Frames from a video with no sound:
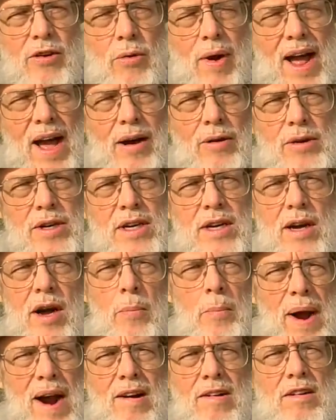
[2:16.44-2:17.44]
around,
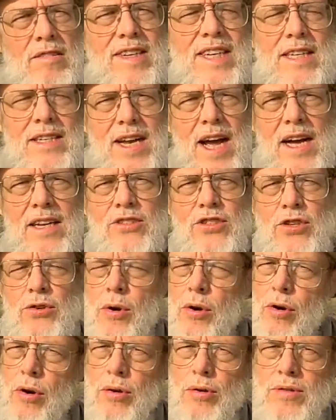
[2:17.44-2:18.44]
apparently attached to
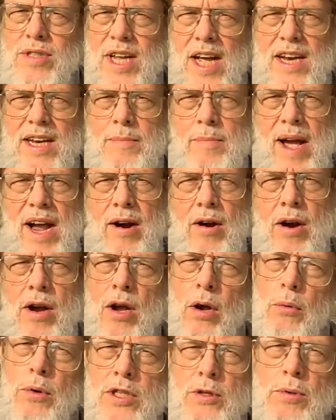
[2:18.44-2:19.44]
her old teddy bear,
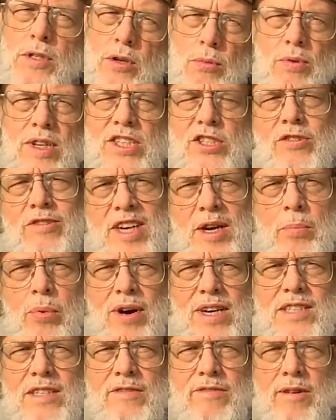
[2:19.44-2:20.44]
which was originally a
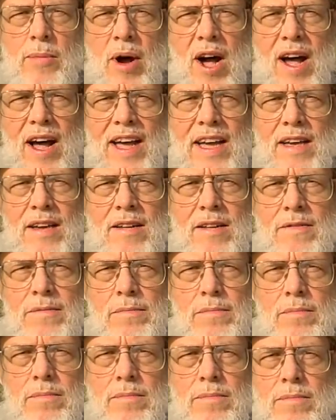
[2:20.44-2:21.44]
present from Ai.
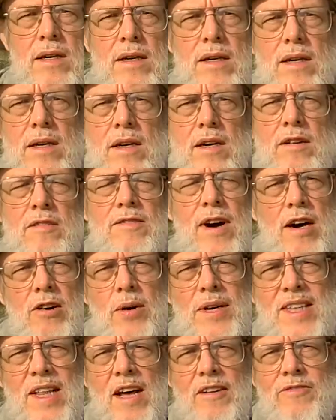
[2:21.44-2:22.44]

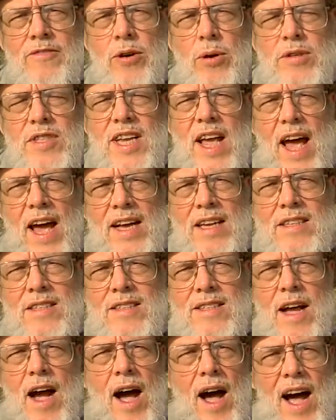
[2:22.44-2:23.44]
Following that first
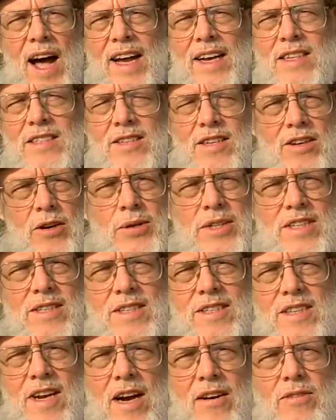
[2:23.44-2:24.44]
case, Ai is going to
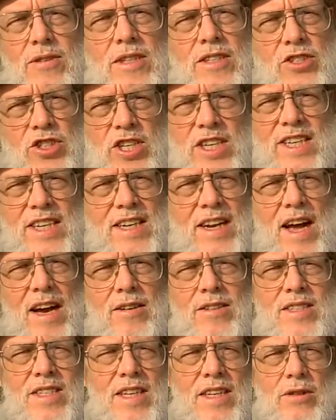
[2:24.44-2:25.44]
discover that she can now
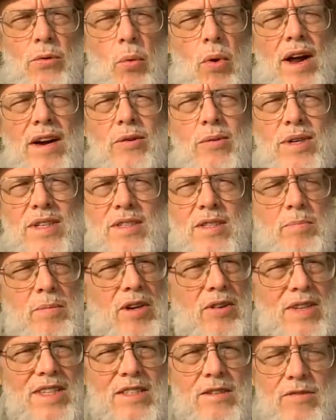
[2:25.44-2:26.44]
see the wandering
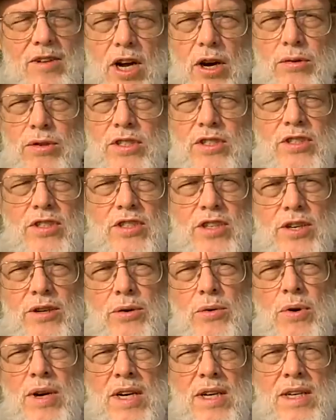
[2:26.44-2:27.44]
spirits of ghosts too.